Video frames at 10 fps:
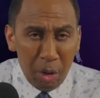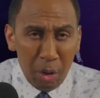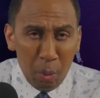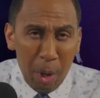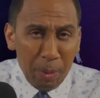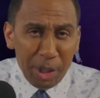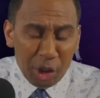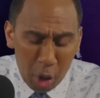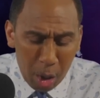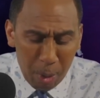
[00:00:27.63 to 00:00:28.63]
when we
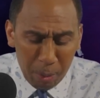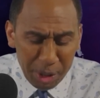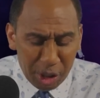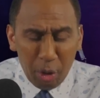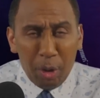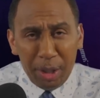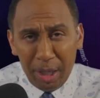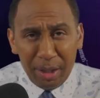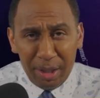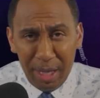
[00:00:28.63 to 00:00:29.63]
saw what we saw the
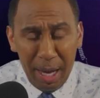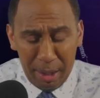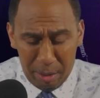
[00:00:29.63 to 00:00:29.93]
other day,